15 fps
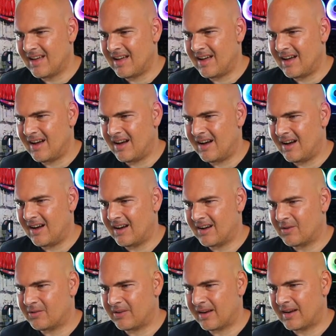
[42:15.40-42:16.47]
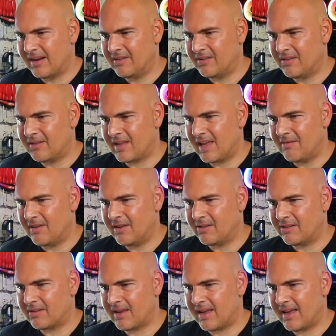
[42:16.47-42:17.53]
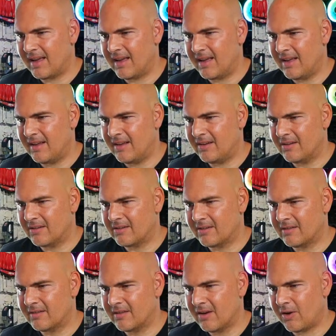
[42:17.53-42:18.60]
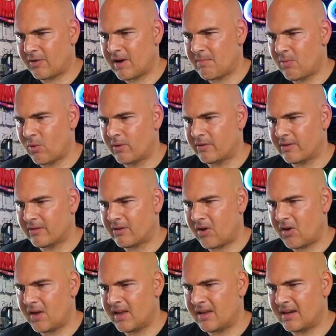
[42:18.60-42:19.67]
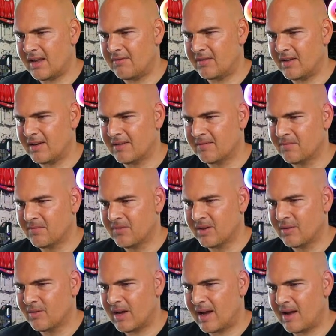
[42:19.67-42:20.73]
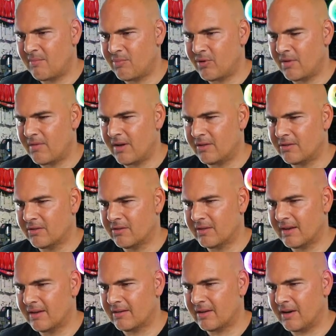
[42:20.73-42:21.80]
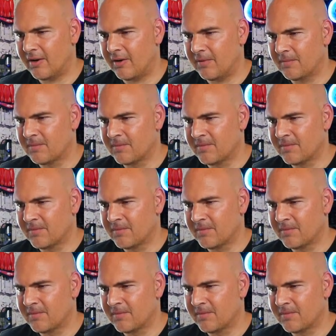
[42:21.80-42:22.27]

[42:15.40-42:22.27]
What's that? Clinton Davis says, Craig Baller says, hi, good evening. And Private Hudson says, hello.